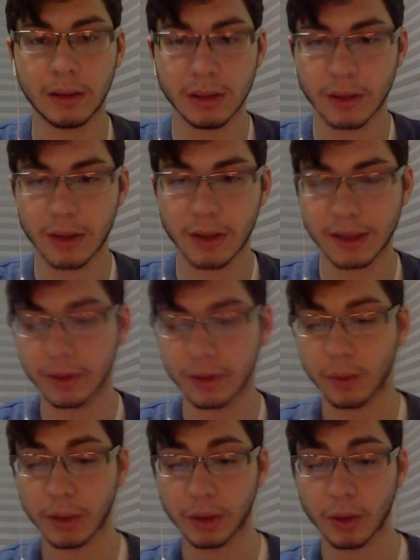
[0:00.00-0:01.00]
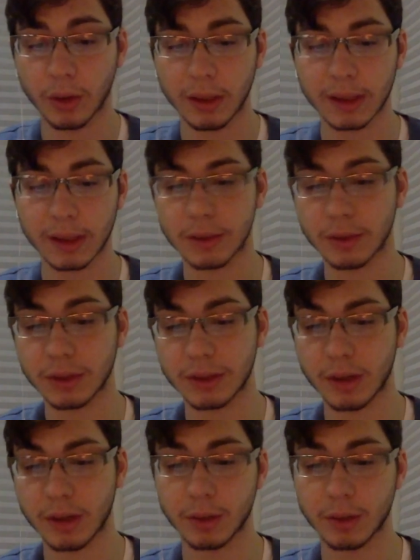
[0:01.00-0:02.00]
That's really what Agora is. So it
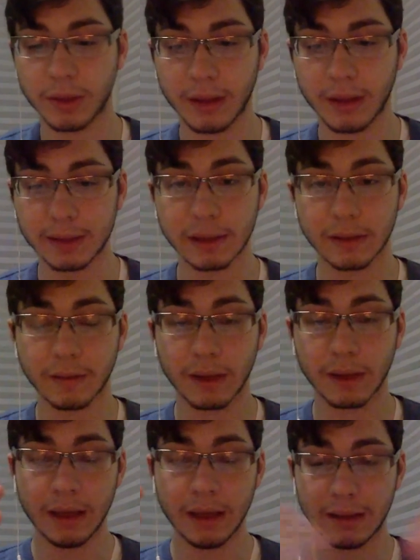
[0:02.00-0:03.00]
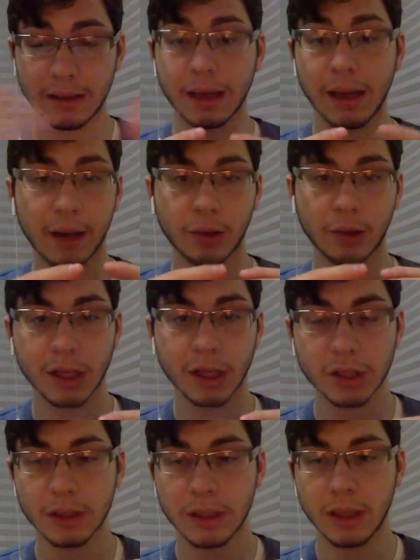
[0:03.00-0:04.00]
started with the idea of data
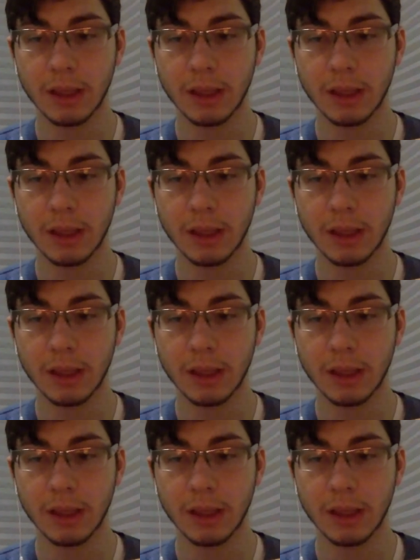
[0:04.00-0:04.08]
aggregation,